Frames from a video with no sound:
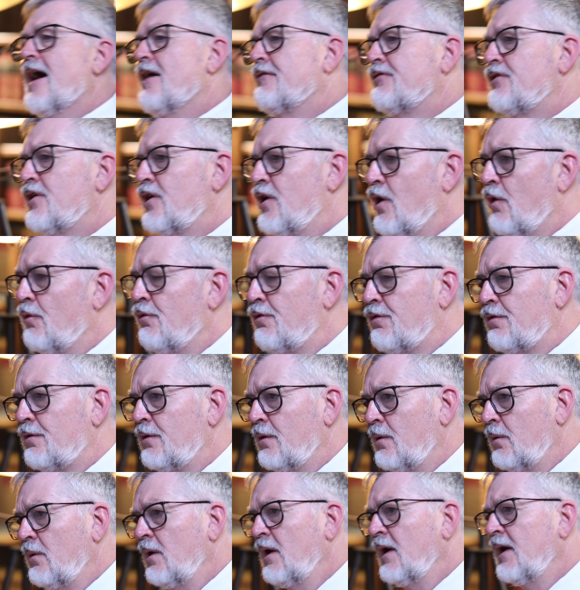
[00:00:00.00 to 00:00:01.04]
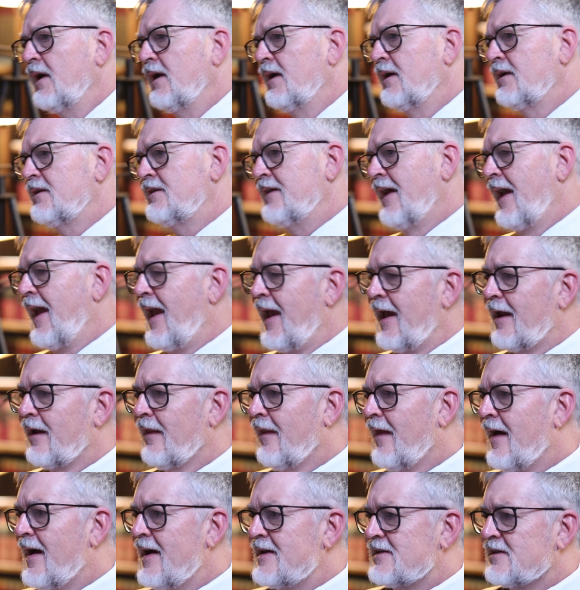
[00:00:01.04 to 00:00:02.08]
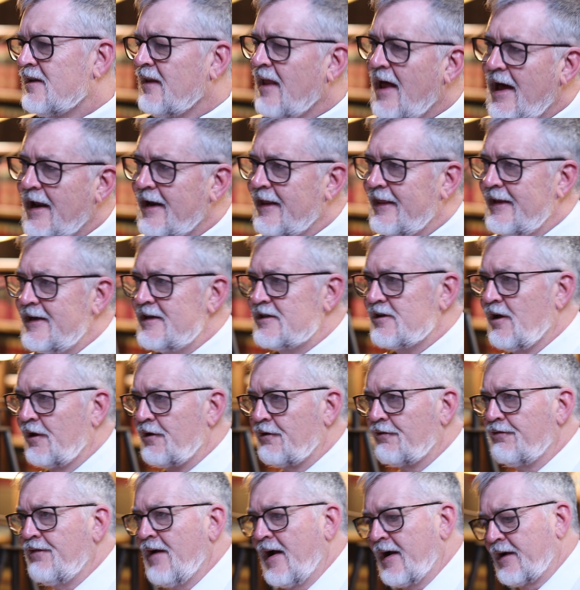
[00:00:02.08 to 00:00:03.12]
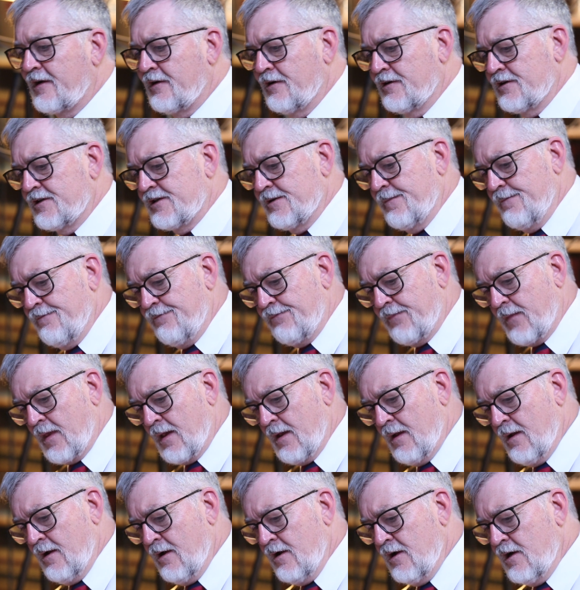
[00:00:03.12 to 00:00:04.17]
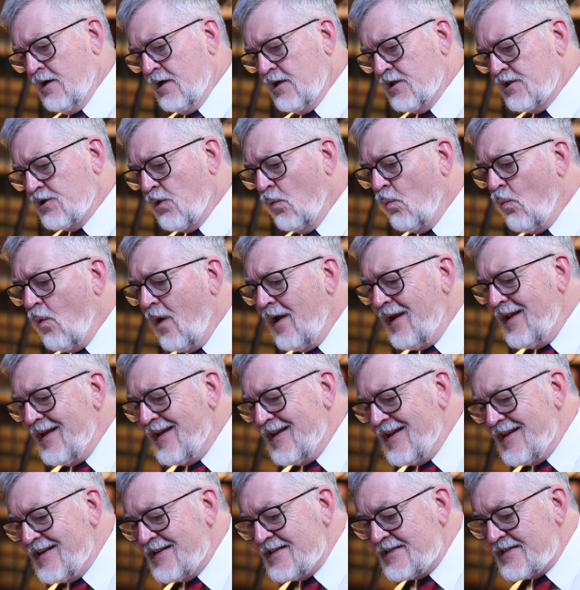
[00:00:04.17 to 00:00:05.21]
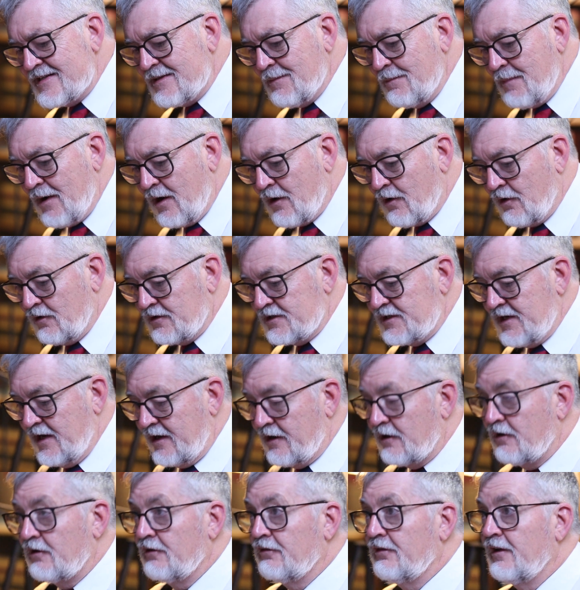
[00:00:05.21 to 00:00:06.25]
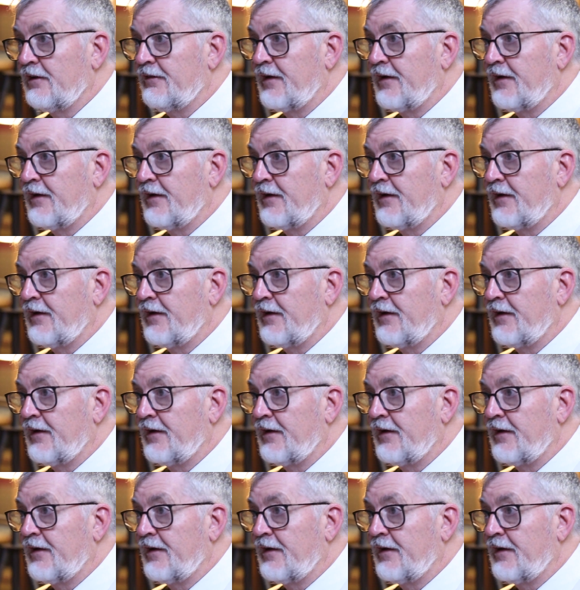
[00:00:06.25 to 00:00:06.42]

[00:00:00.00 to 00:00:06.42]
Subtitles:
you have to go through to analyze a lot of these other factors. So what is the marital standard of